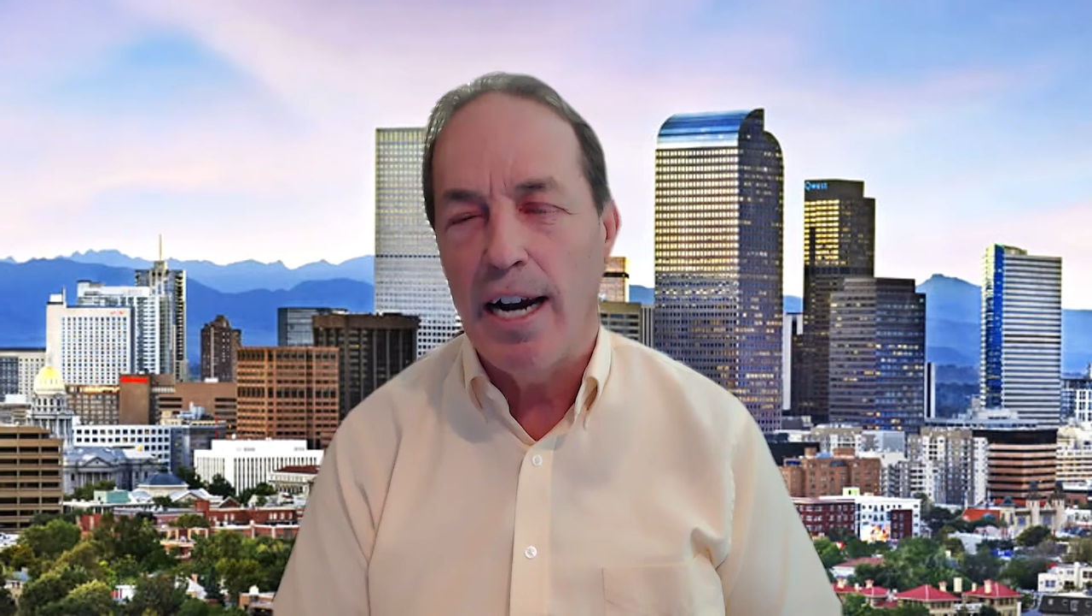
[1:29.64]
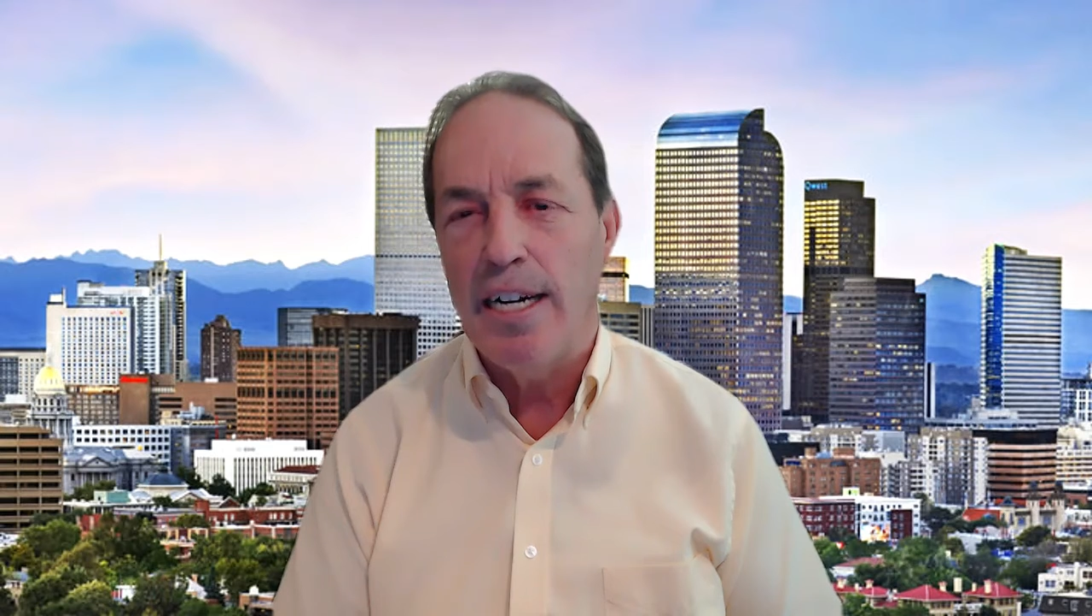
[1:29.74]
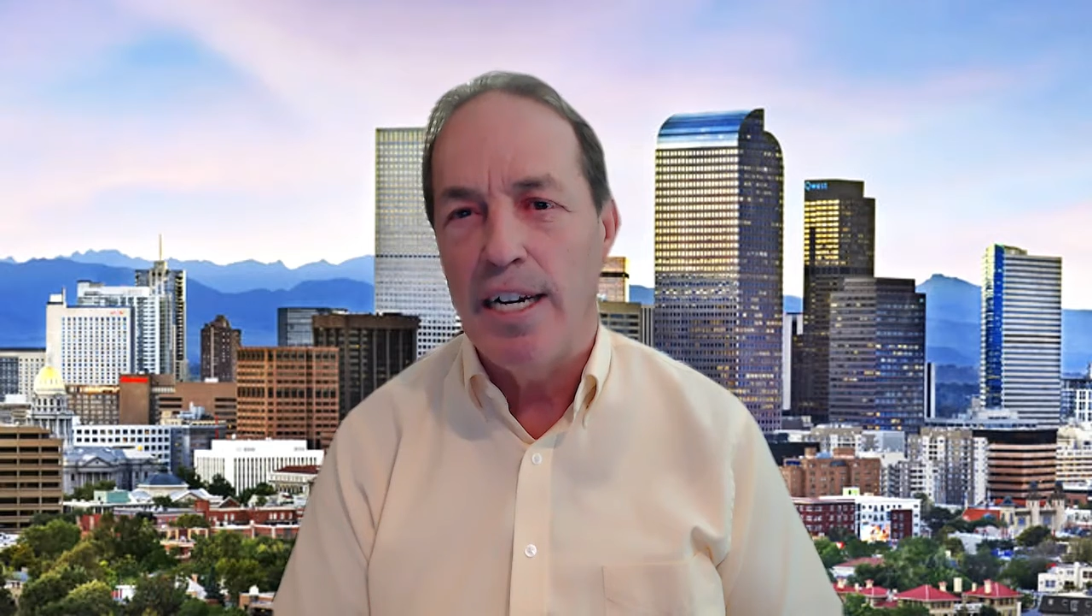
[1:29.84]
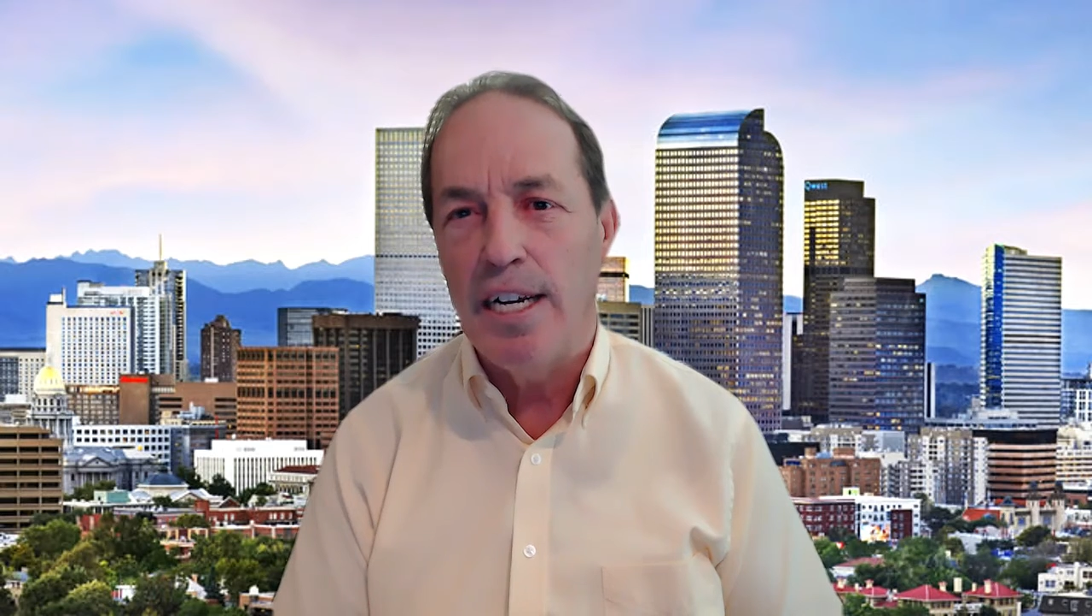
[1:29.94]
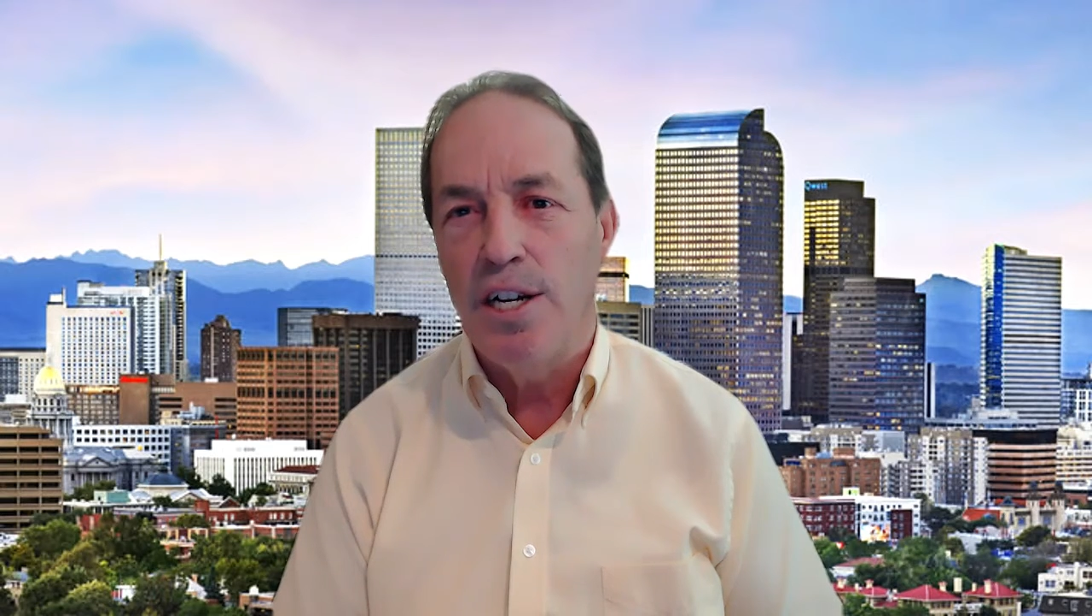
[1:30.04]

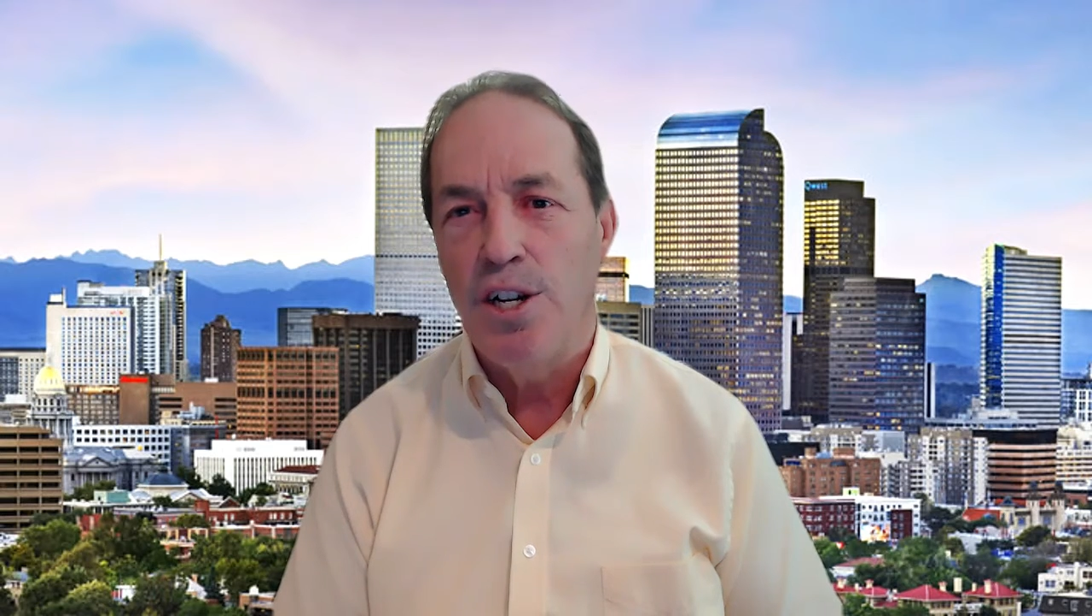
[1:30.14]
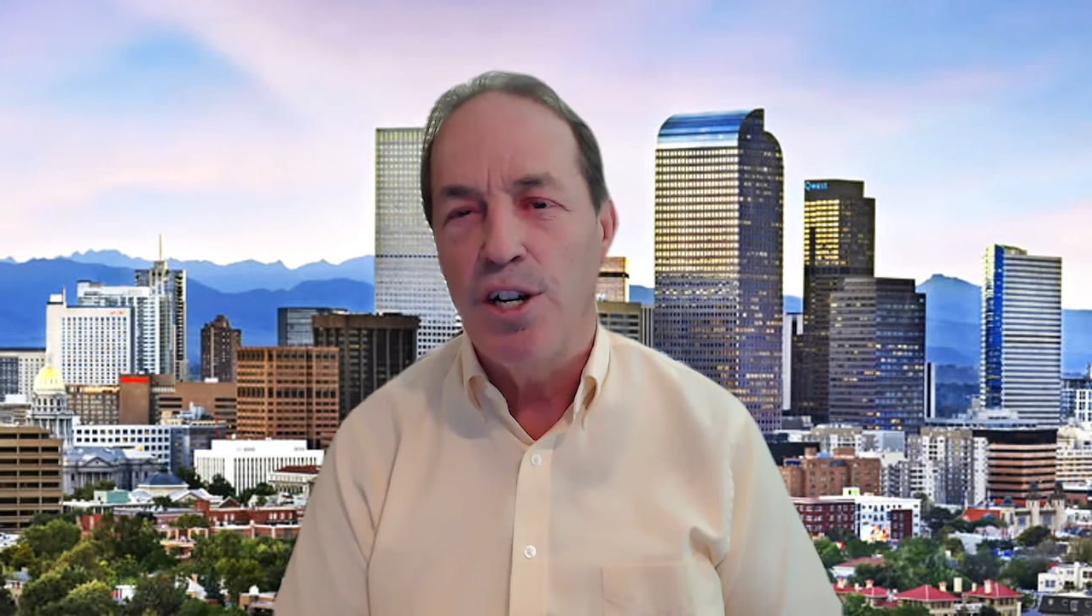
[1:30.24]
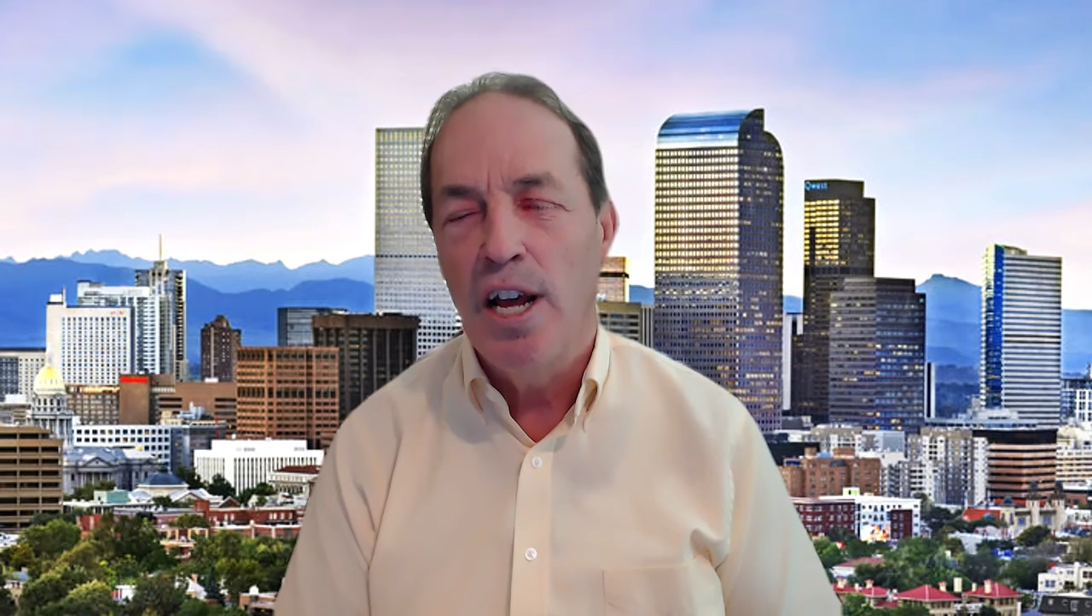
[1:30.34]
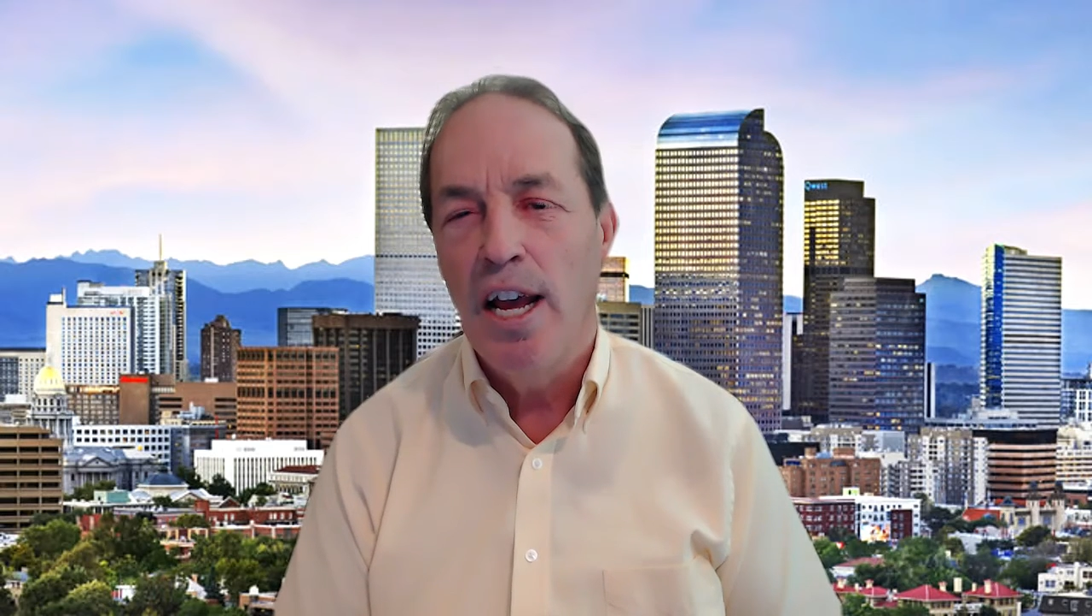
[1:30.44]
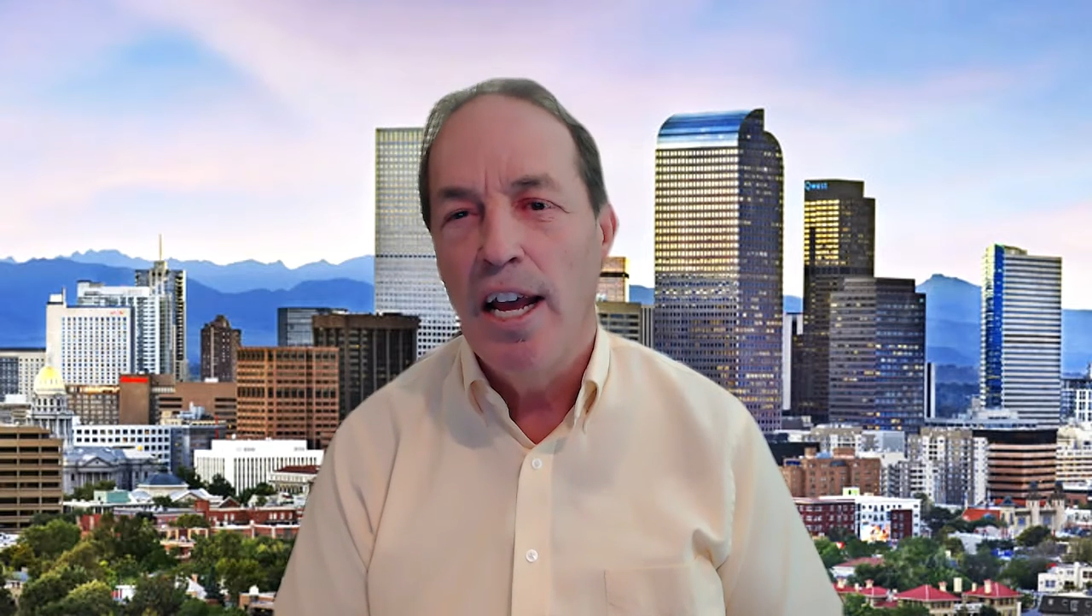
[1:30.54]

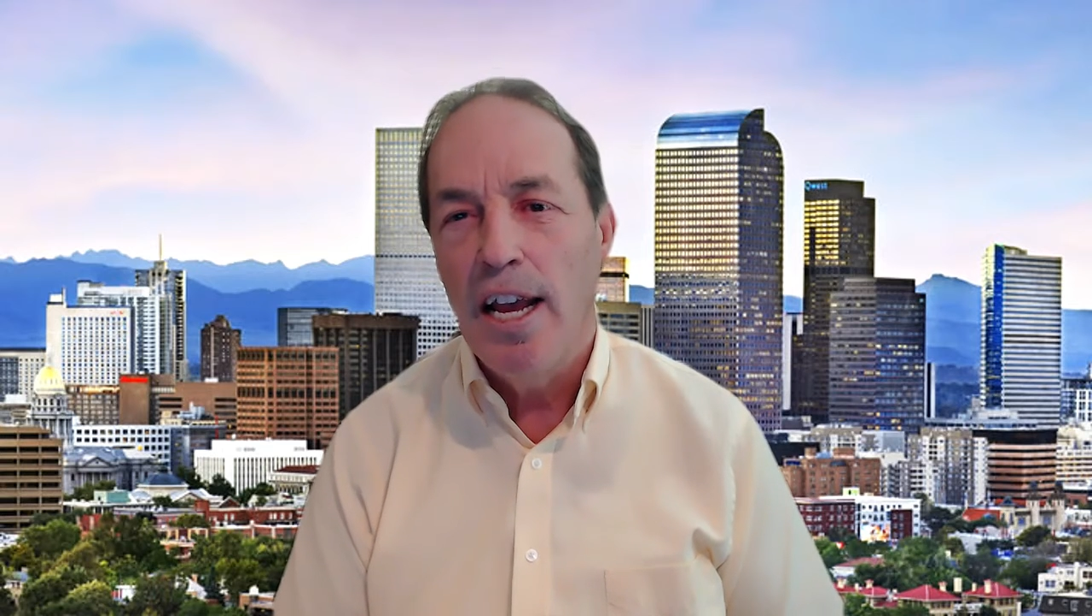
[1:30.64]
ideas,